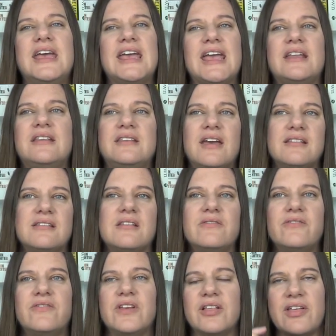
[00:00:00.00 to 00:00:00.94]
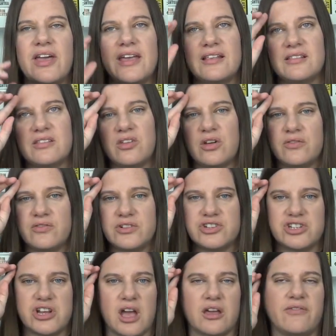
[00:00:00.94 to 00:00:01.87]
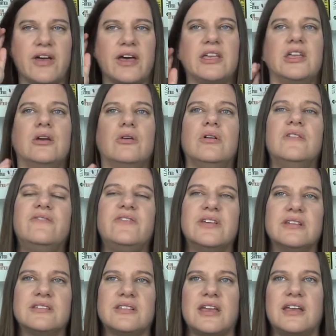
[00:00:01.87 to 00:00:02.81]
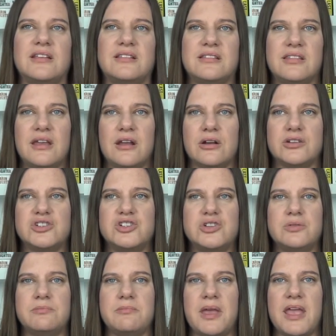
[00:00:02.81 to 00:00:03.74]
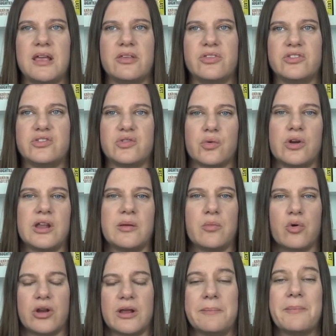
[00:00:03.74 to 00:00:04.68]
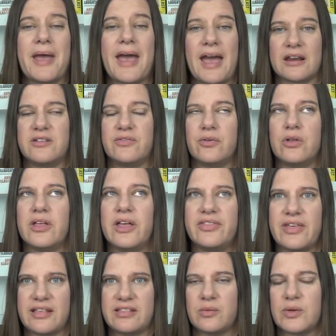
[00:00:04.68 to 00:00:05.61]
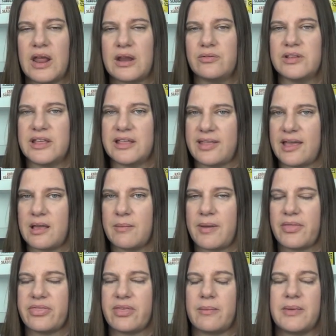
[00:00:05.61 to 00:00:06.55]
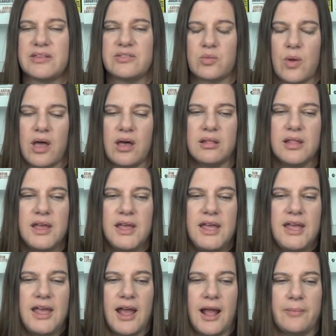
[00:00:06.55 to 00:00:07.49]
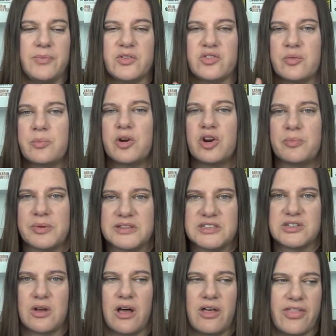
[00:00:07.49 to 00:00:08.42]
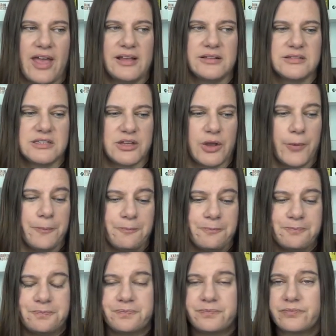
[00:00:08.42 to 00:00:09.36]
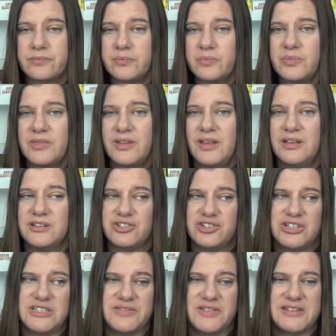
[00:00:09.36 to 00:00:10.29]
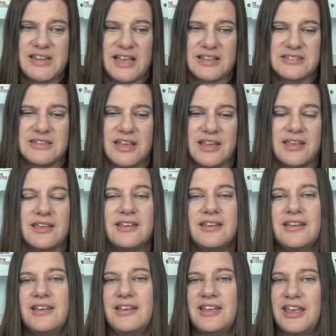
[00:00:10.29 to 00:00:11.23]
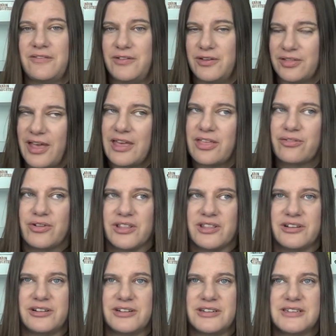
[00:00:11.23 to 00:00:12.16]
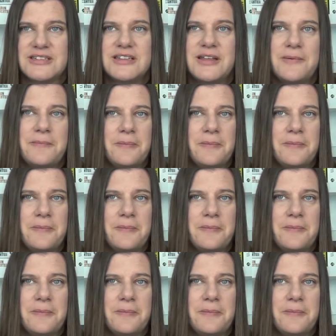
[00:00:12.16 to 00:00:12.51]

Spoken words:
it doesn't feel like it's there for shock value. It feels like it's there to make the story more impactful. And that's what I really like about them as well. There's a purpose to all that. So she's fantastic. If you like thrillers,